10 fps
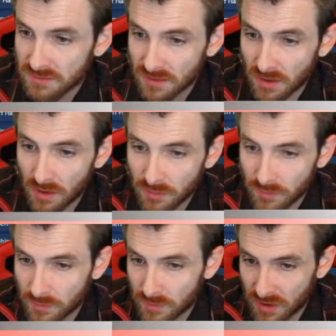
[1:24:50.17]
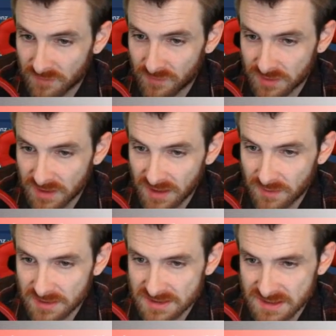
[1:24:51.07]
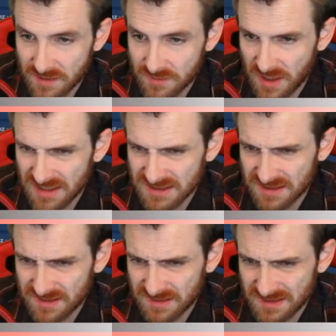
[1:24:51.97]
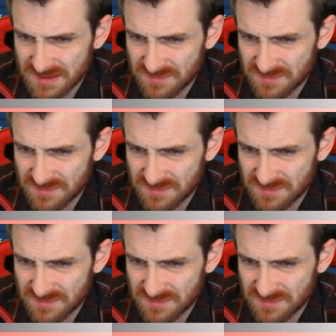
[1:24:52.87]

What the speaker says: Oh, Carnival. Yeah, let's see how. Actually, it's.